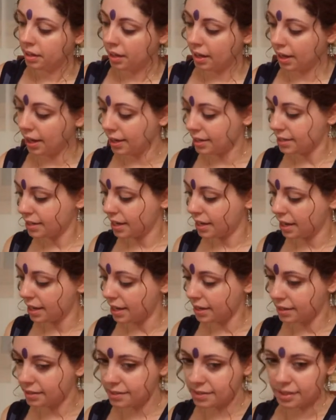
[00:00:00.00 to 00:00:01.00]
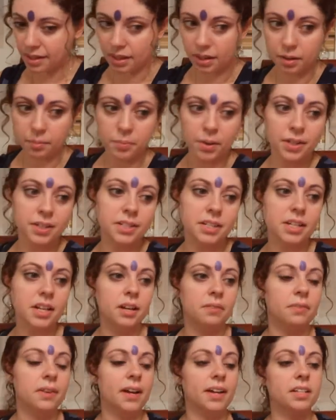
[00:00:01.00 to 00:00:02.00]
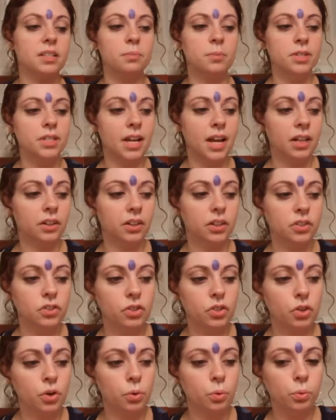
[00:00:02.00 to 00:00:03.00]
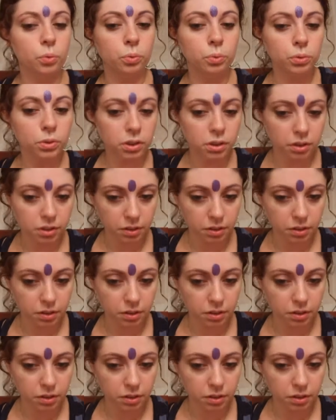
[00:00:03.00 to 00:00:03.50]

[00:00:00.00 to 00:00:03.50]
I take some DFX Metallics Gold